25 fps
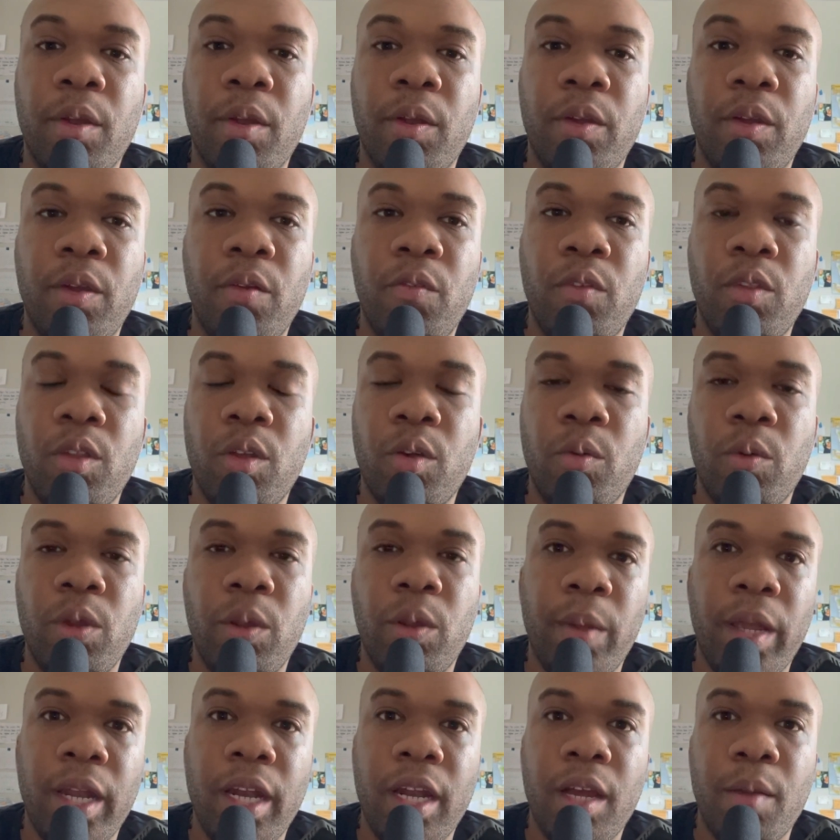Even though we
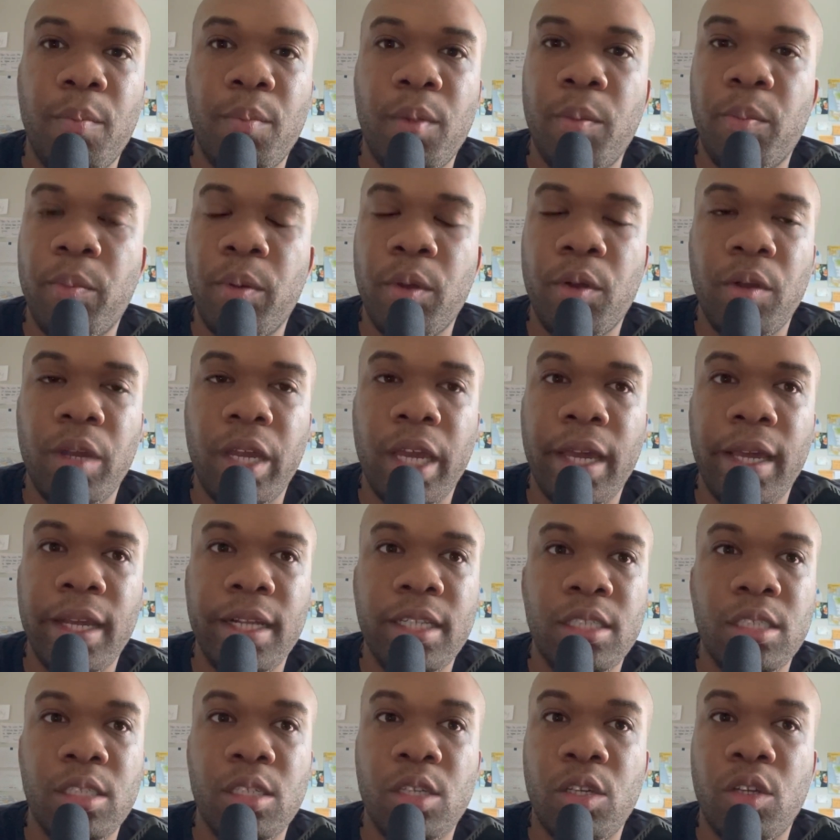may not be Bill
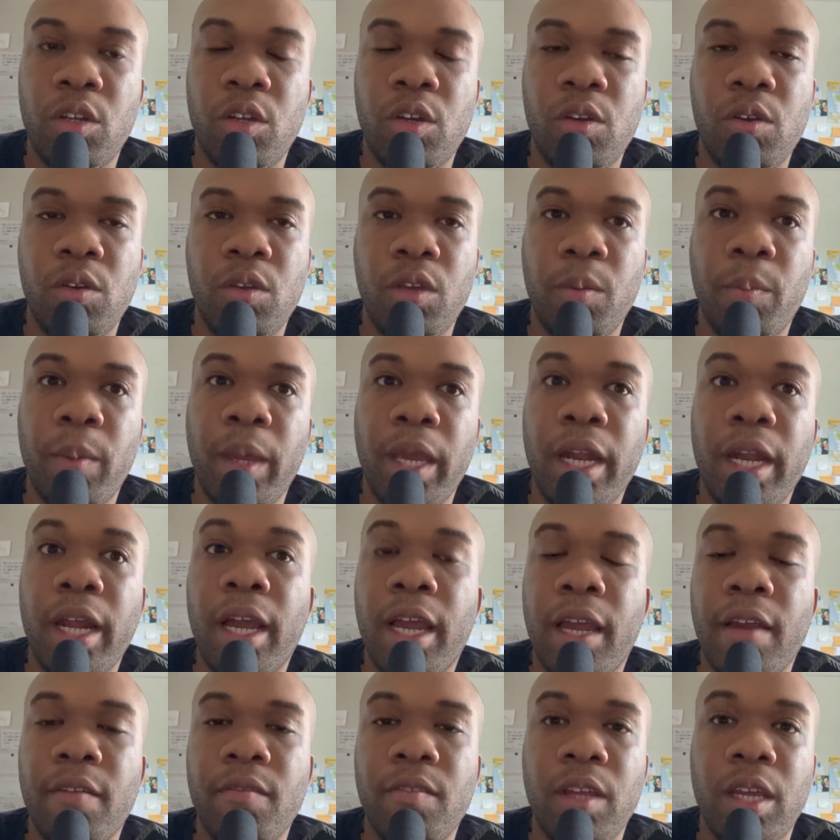Gates, you know, you may not
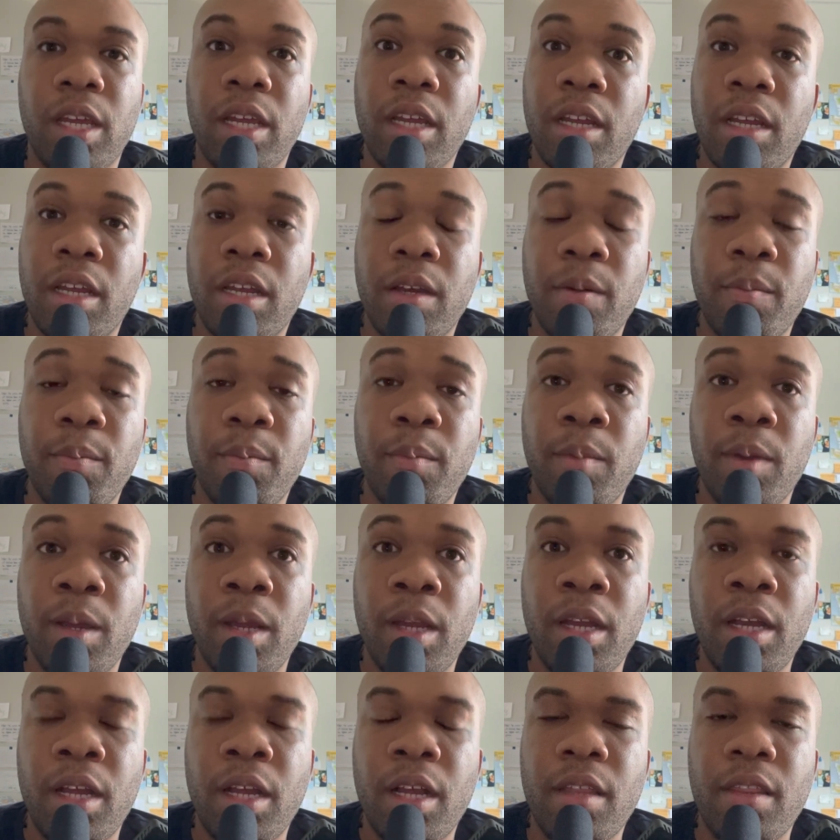have the income
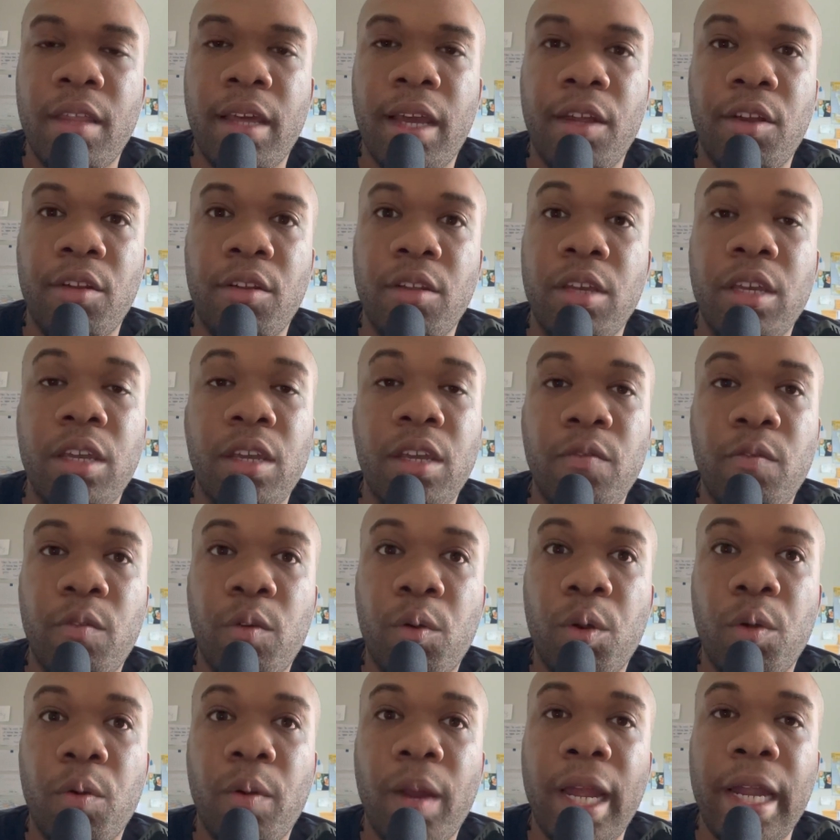that you're looking
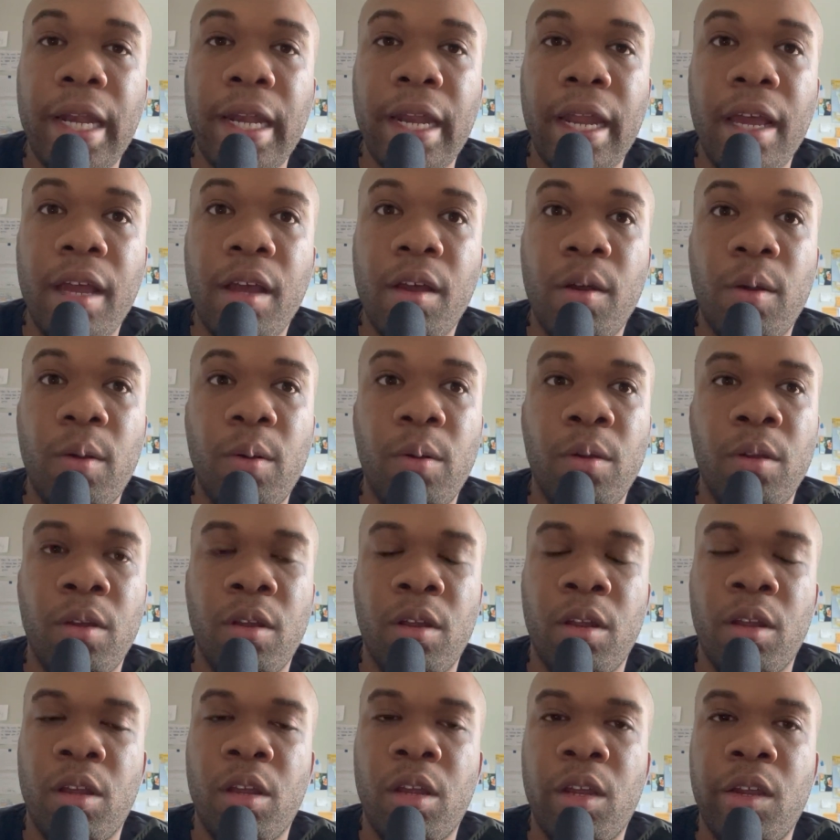for right now,
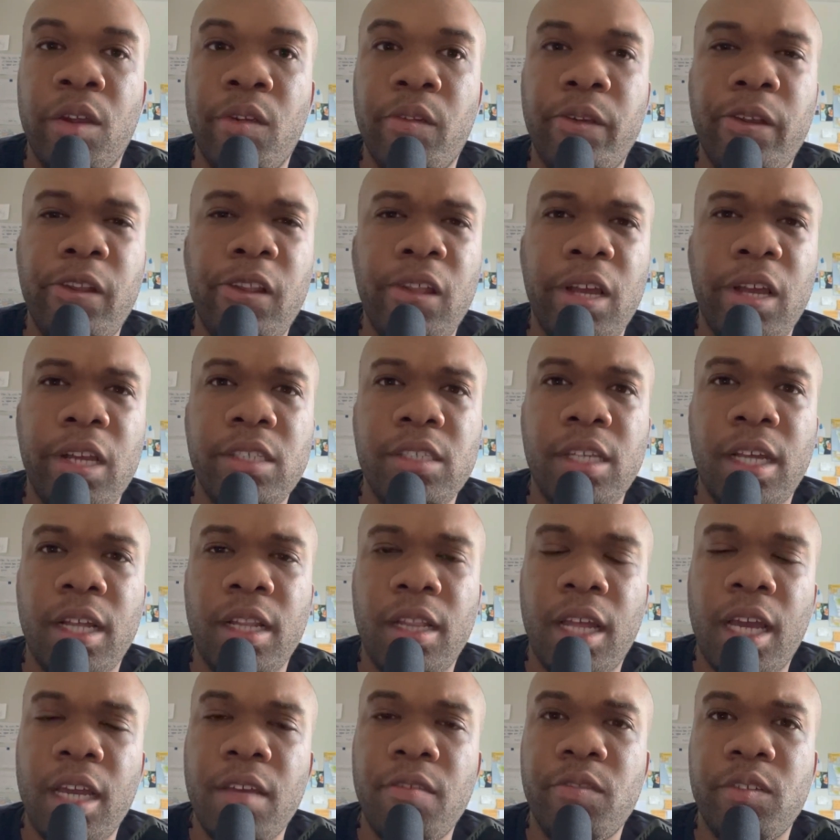realize that
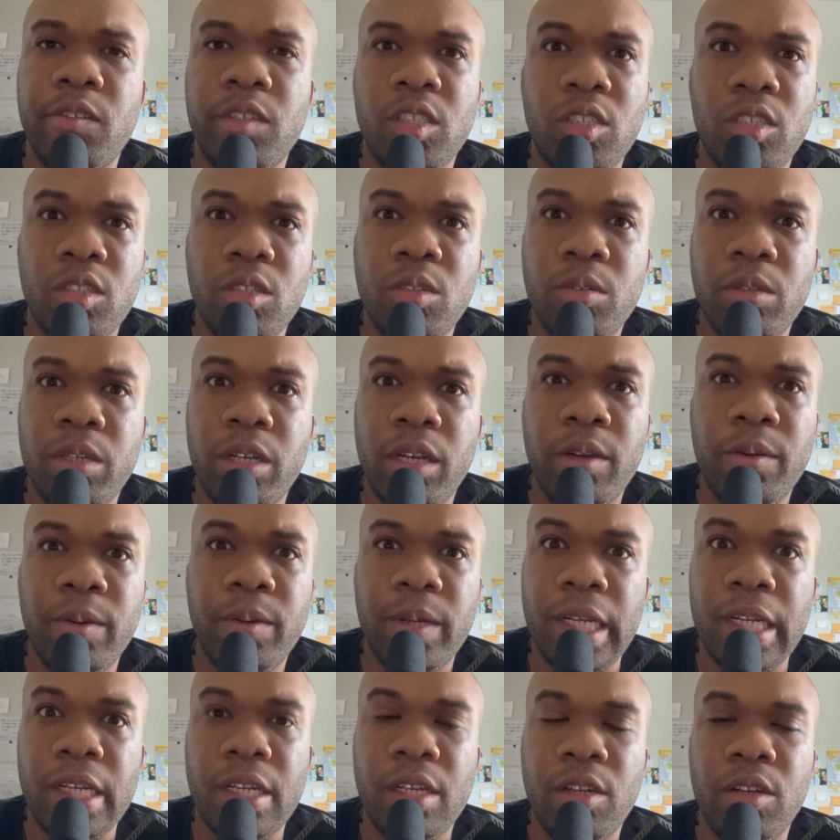life is still
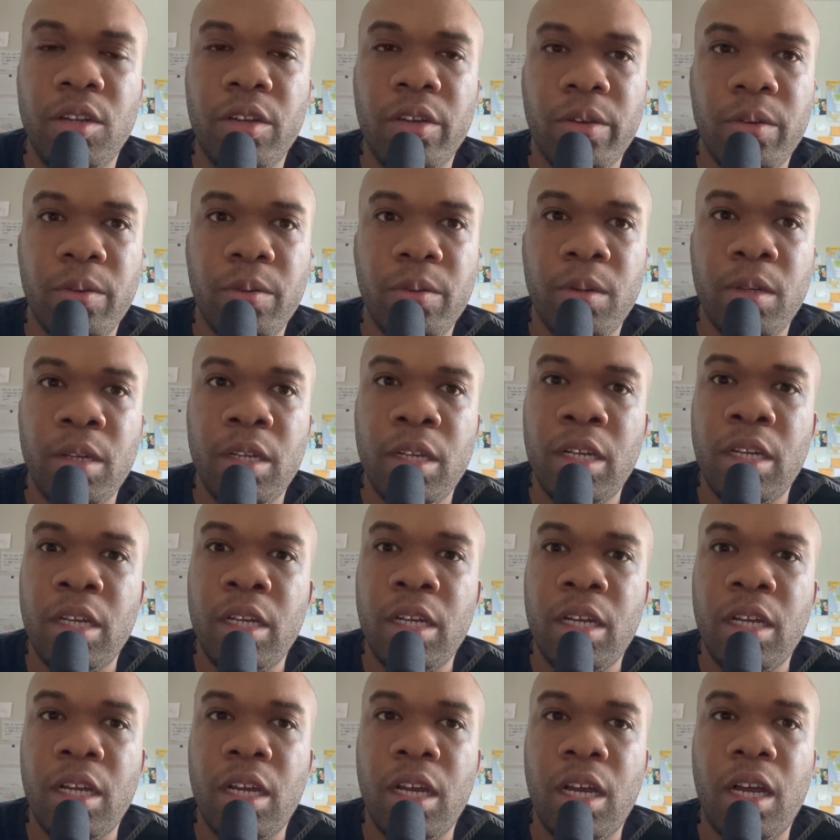going, you know.
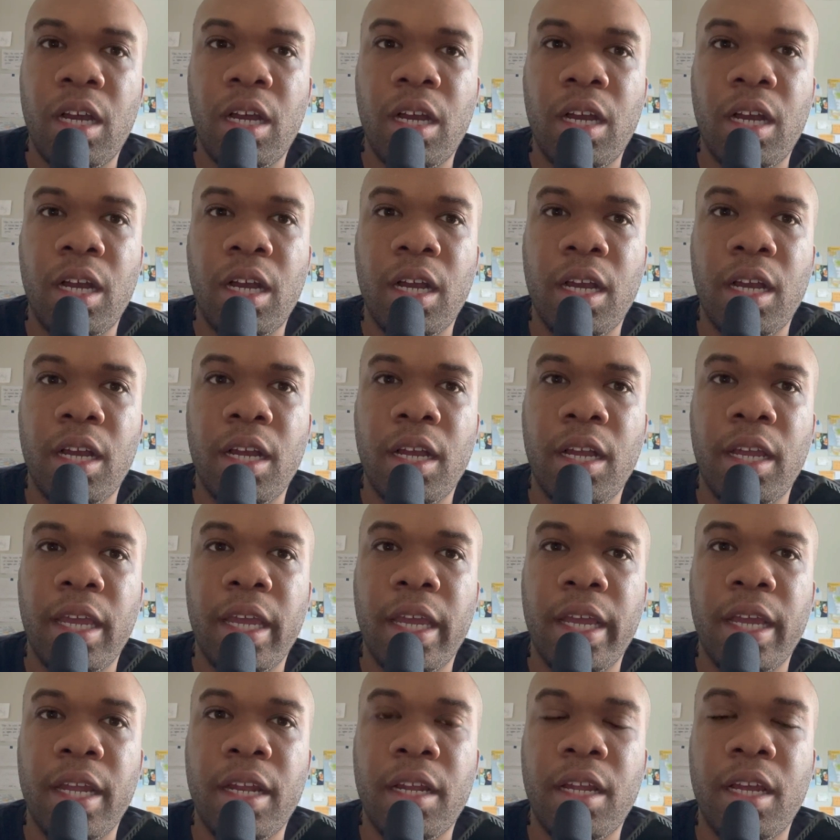
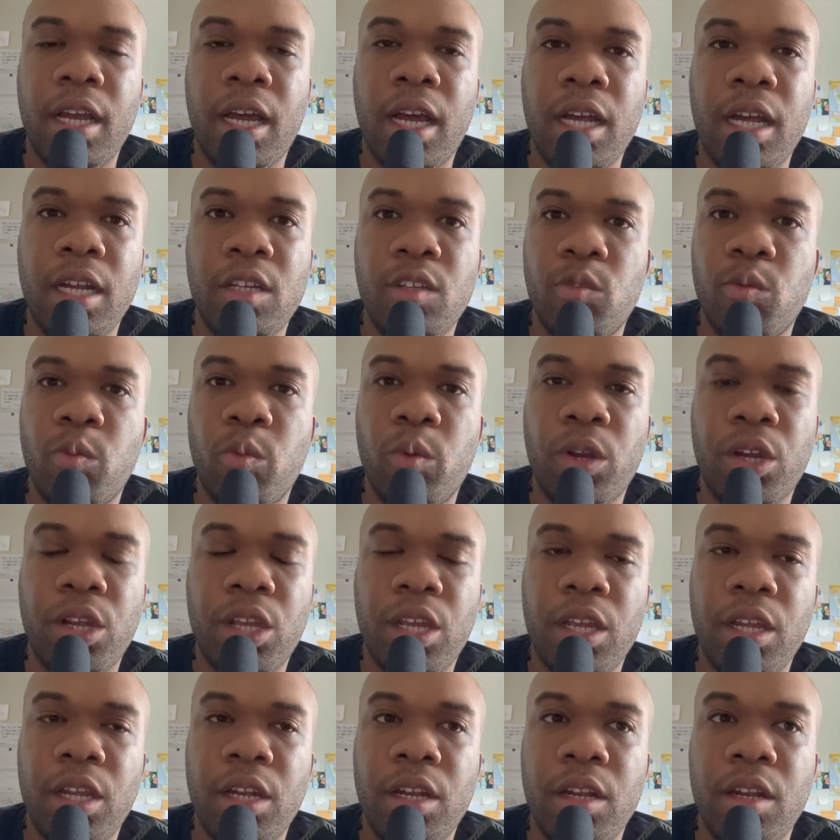And God is
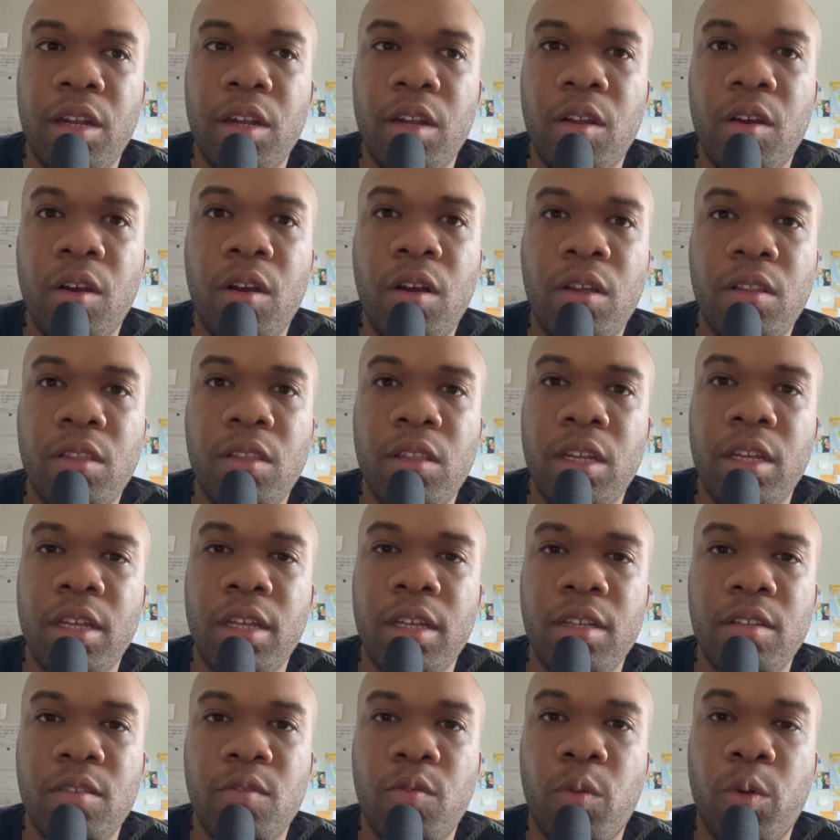working all
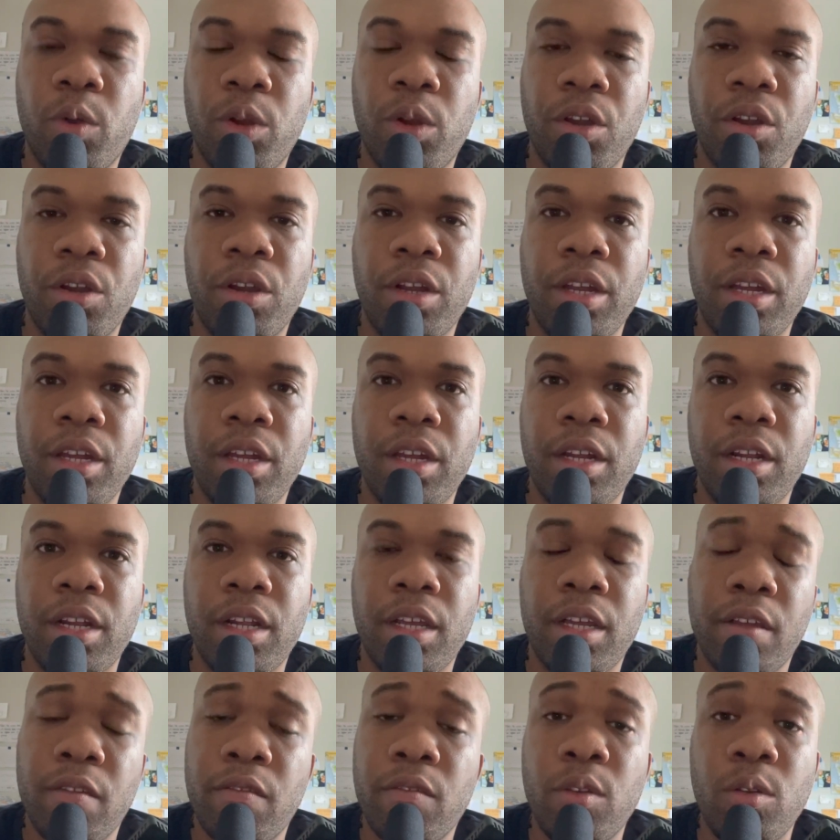things for your good
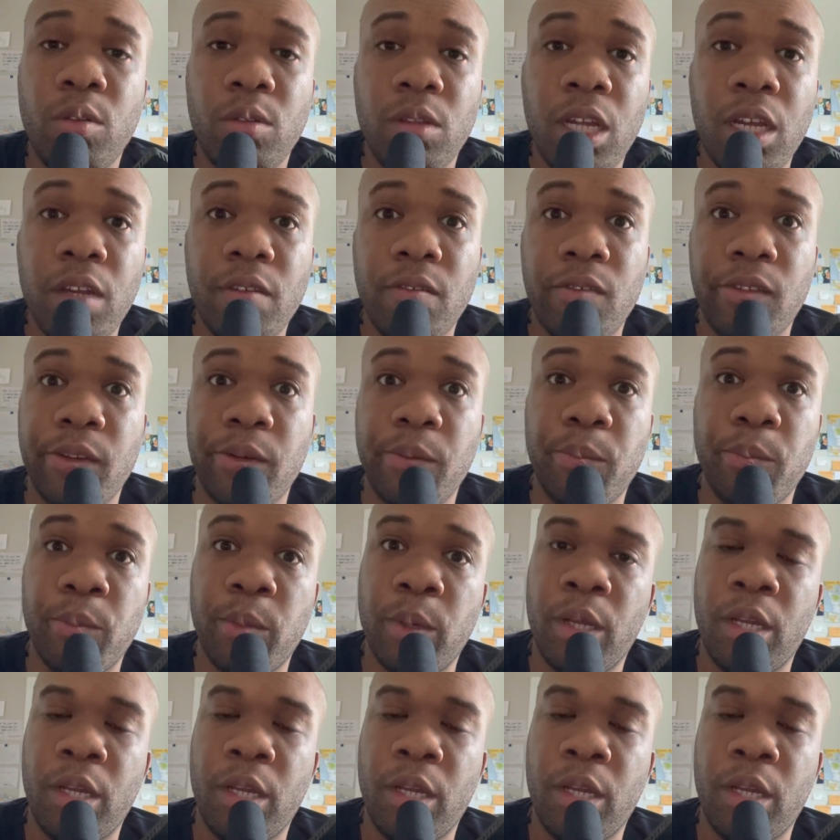if you love Him.